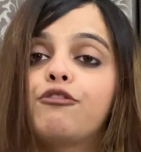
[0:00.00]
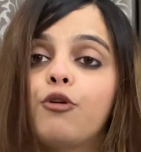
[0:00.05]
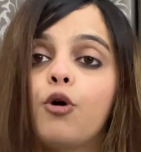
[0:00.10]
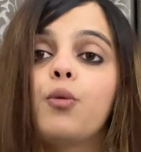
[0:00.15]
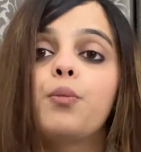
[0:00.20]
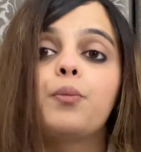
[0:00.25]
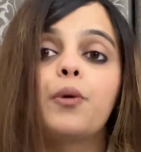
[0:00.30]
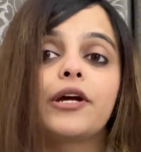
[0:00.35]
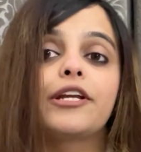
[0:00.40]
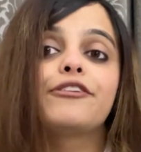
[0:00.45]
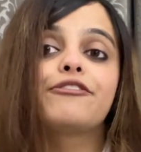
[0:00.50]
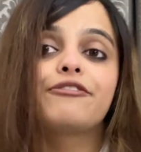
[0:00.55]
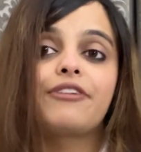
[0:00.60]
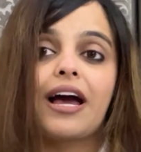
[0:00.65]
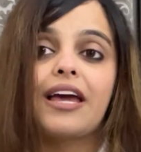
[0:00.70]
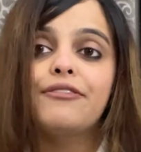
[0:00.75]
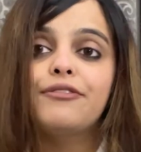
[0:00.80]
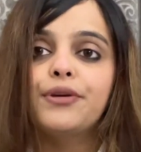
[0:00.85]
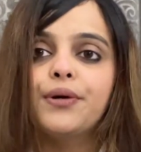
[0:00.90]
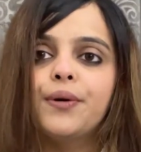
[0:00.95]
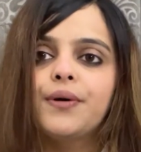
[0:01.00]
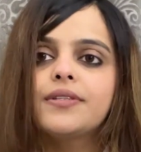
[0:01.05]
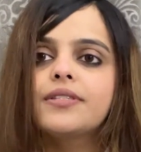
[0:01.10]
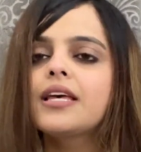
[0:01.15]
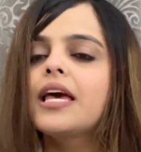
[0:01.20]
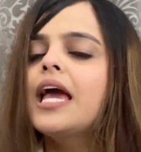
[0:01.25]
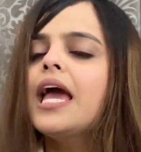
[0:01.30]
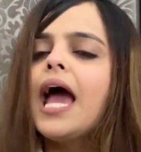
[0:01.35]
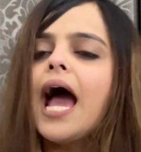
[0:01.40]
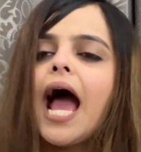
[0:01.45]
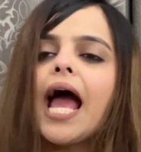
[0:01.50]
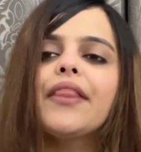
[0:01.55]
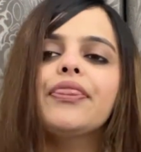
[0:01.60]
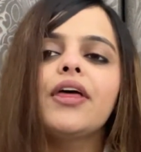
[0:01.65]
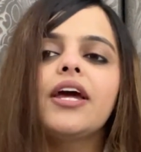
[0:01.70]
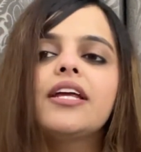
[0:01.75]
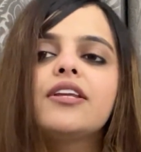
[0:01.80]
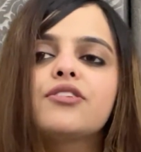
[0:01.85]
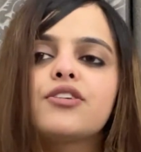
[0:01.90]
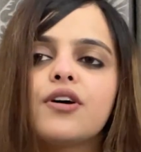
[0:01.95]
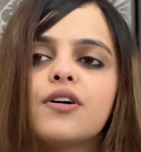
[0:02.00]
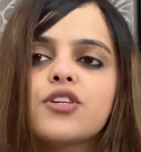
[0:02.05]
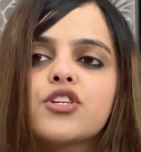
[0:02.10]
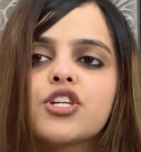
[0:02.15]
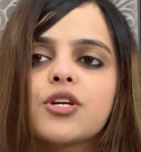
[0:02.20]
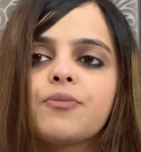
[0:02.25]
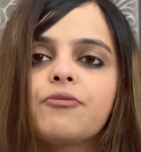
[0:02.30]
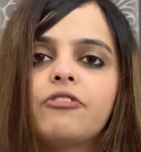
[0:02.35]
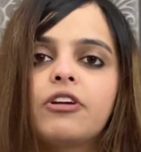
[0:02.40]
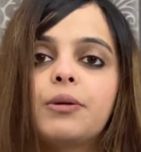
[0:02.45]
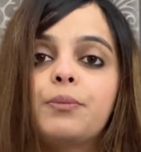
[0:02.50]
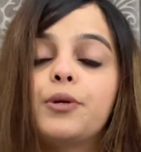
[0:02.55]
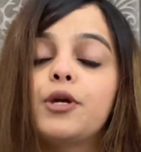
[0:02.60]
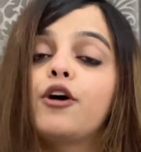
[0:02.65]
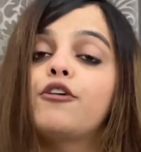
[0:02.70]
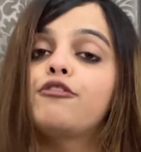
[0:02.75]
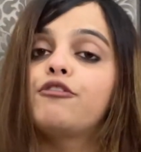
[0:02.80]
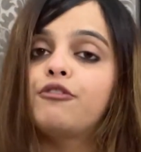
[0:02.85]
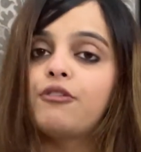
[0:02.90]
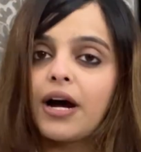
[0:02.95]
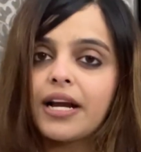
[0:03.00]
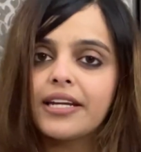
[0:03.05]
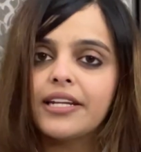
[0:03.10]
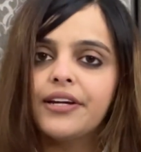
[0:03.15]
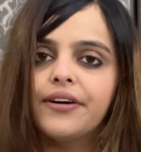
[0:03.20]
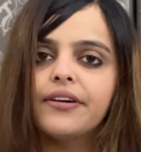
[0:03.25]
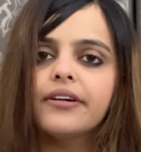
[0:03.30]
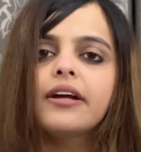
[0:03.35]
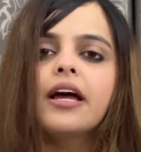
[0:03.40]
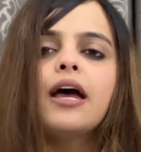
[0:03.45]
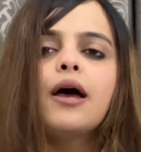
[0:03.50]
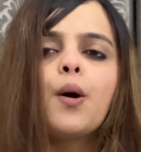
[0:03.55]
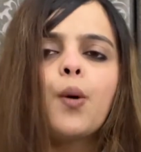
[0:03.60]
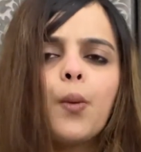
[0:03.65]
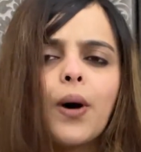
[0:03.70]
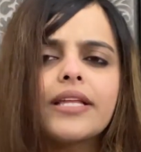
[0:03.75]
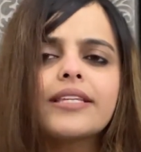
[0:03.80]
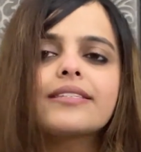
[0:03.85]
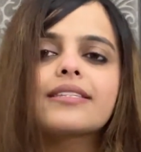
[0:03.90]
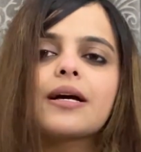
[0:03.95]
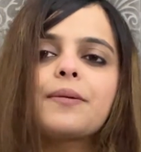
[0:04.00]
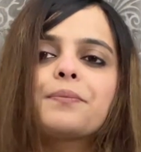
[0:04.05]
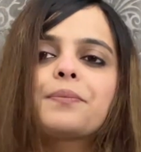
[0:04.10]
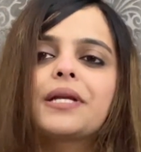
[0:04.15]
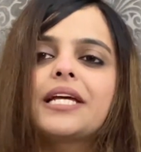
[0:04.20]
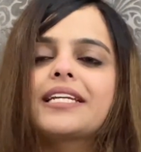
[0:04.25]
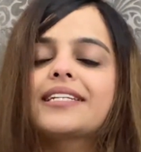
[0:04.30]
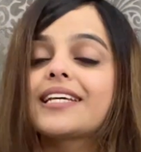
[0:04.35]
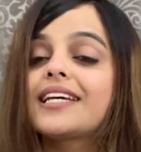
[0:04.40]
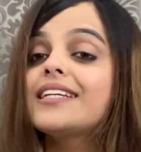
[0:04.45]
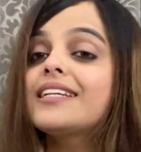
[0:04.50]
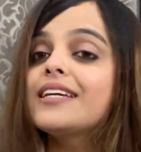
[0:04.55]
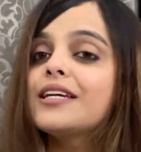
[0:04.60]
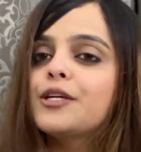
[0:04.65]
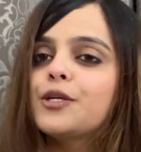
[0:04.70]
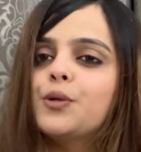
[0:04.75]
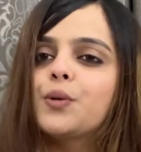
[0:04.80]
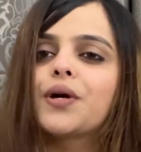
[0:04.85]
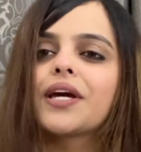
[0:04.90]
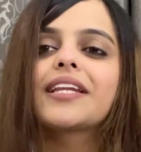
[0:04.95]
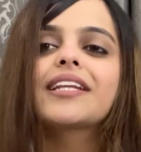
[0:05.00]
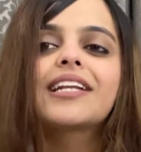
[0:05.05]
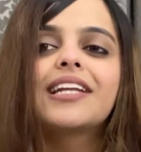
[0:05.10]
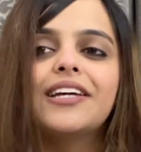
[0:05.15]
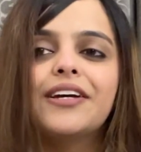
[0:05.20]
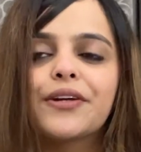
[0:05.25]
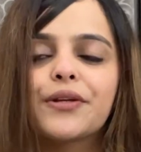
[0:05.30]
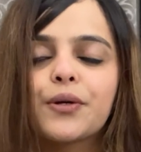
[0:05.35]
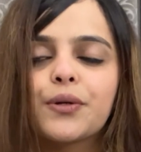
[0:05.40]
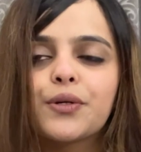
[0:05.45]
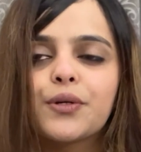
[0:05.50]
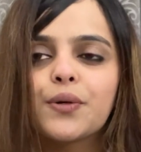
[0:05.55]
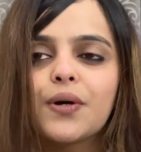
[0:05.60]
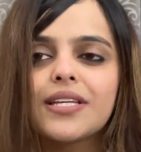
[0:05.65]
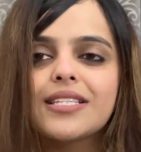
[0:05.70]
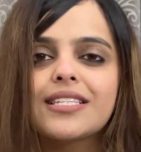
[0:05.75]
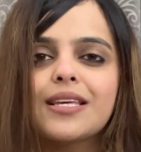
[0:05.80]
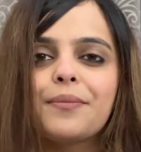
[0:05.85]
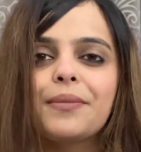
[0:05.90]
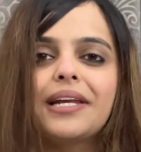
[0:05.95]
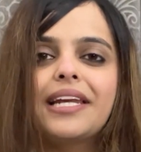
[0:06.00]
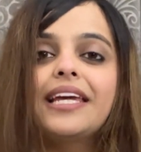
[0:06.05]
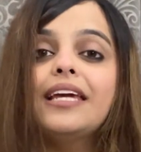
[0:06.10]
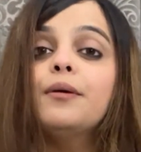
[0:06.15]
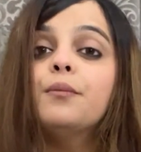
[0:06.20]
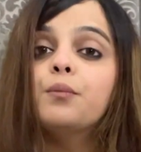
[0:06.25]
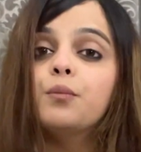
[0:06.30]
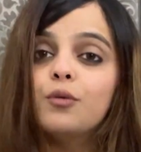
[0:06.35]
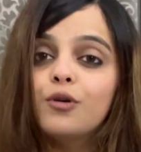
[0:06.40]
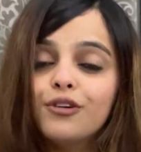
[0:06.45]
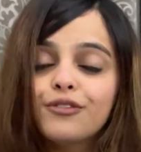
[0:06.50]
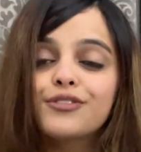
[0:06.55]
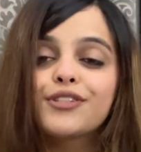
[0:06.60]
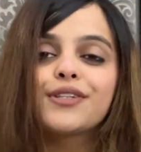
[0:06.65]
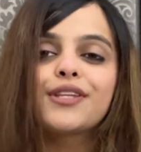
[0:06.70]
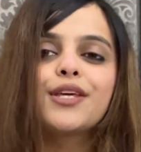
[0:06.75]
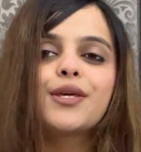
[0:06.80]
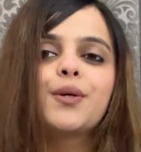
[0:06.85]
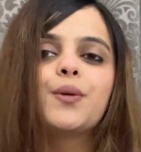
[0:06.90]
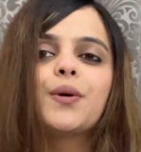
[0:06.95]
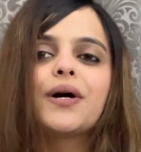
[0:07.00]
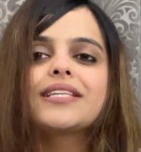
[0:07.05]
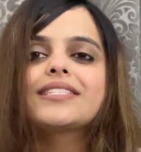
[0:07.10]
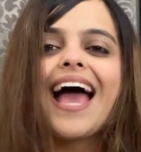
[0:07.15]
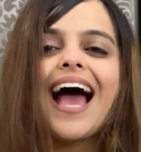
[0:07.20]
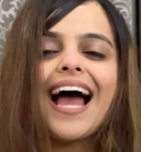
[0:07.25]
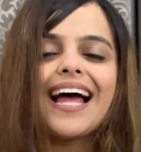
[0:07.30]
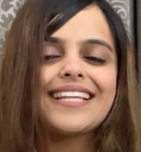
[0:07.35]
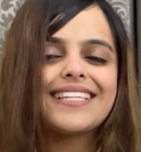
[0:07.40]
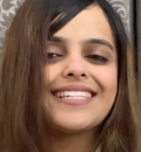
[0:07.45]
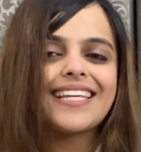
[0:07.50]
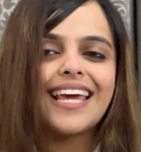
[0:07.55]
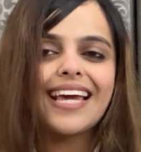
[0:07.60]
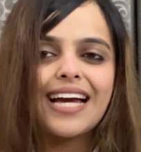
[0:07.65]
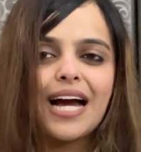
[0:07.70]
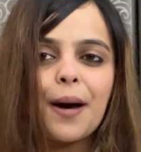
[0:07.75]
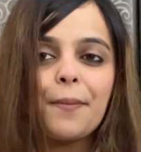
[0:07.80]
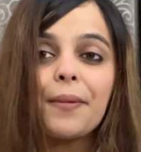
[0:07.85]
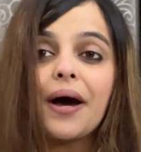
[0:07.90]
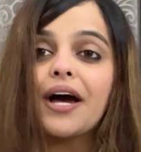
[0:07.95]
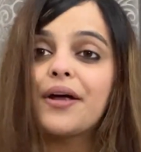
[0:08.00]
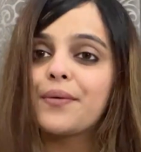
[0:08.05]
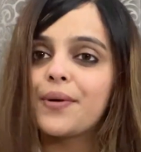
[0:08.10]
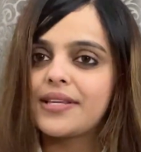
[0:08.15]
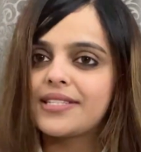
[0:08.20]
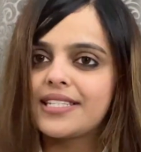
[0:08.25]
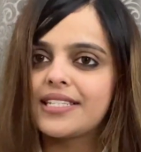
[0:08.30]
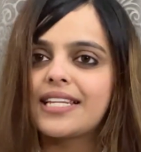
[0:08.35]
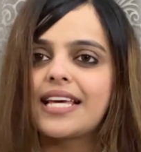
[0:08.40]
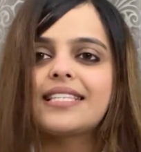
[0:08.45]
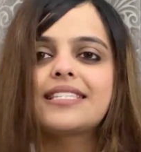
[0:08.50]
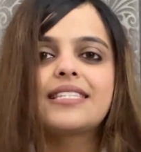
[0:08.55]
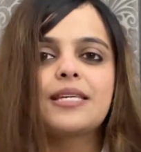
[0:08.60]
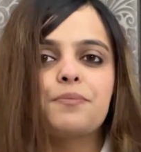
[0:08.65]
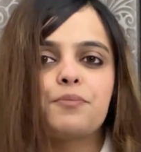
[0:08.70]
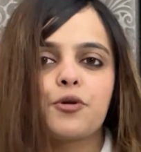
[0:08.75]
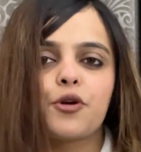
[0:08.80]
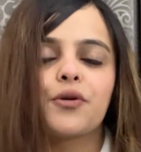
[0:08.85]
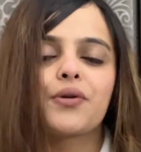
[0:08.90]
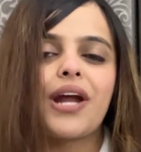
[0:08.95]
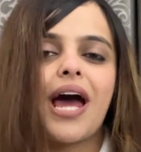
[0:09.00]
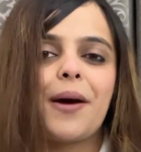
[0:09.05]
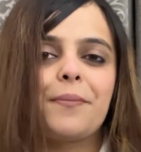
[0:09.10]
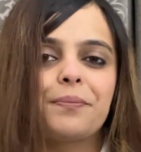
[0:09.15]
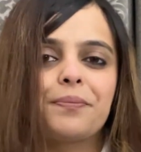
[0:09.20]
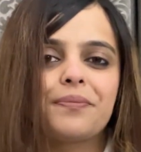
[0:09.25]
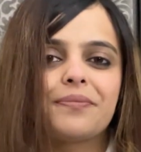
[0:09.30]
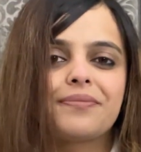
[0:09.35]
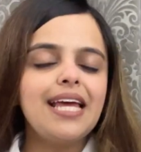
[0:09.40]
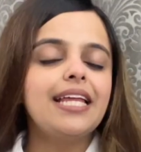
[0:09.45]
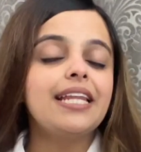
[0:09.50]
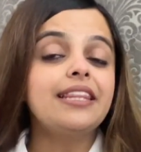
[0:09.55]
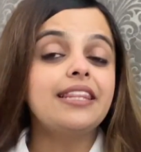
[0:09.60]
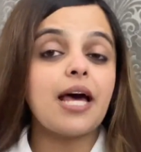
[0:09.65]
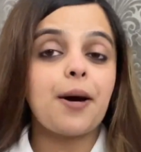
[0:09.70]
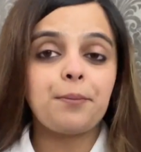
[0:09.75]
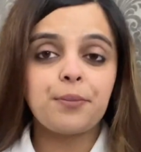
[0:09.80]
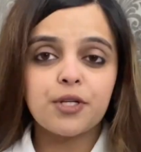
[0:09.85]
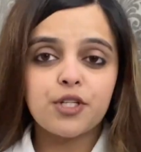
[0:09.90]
4.5 years and the internship will be of 1 year. Once completed, you can clear your USMLE, move to the US and take up a residency program. Number